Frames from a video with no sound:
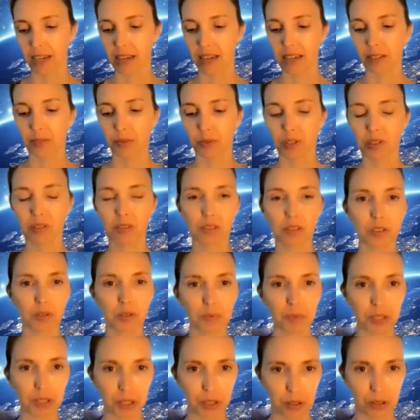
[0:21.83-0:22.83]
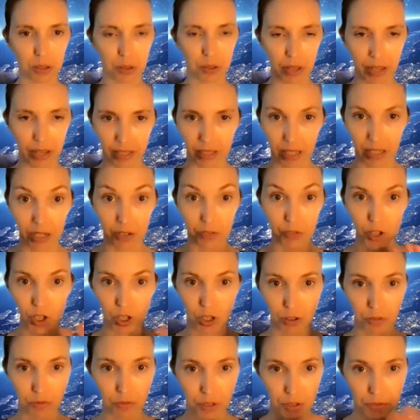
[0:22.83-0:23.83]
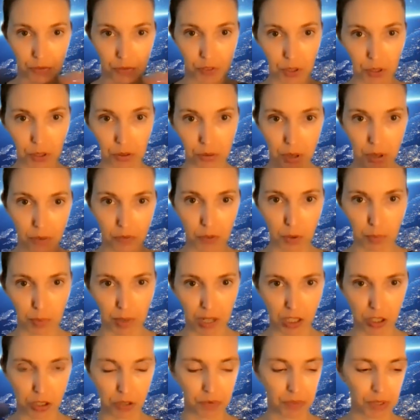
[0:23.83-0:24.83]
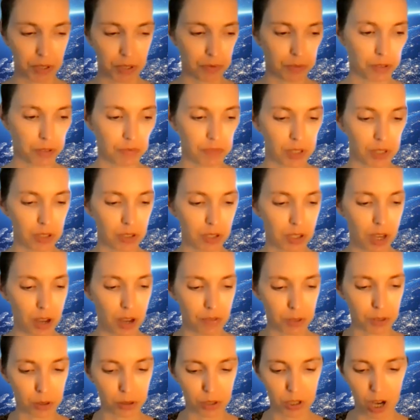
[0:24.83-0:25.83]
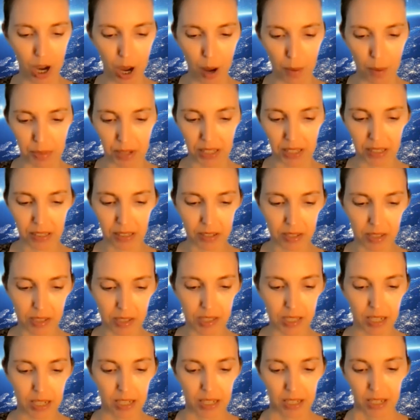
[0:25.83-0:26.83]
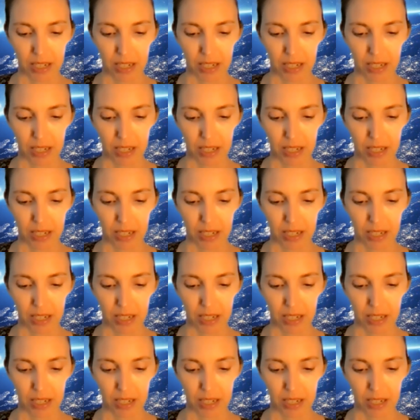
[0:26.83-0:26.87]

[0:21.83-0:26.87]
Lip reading: And this is a really good, kind of overview of a bunch of different philosophical topics.